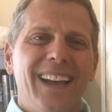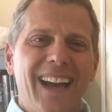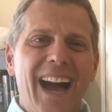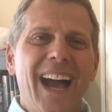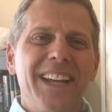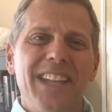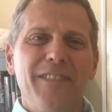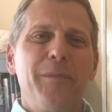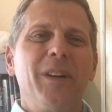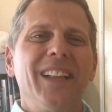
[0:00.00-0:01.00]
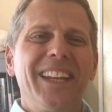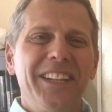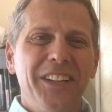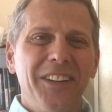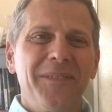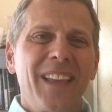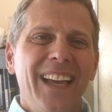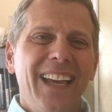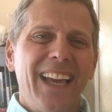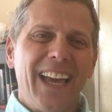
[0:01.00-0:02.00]
Hi, David McGlennon here,
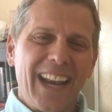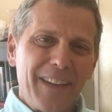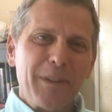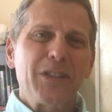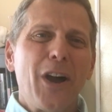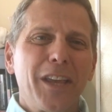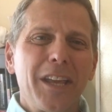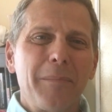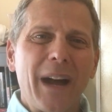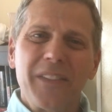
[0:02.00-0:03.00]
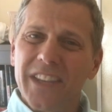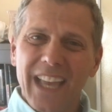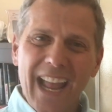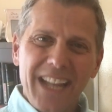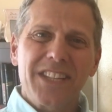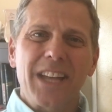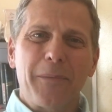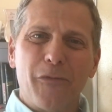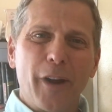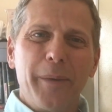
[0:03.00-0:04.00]
and I've been talking about the
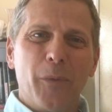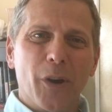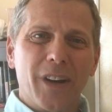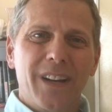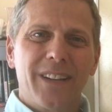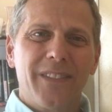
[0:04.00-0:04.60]
8-step framework